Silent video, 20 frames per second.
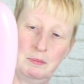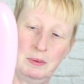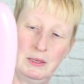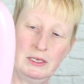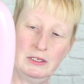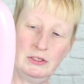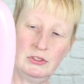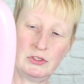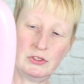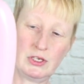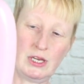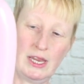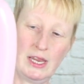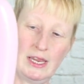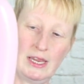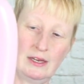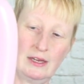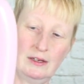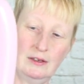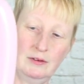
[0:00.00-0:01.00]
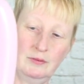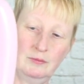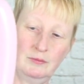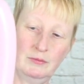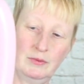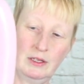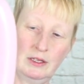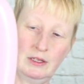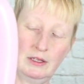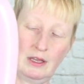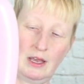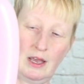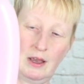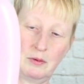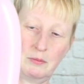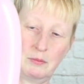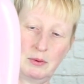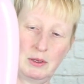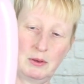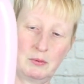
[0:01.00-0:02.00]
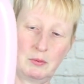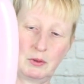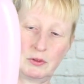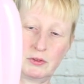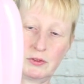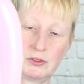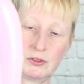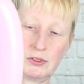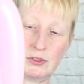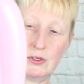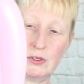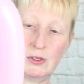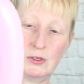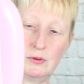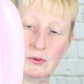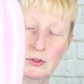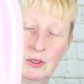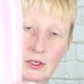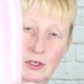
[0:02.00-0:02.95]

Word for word: pinch here, and we want to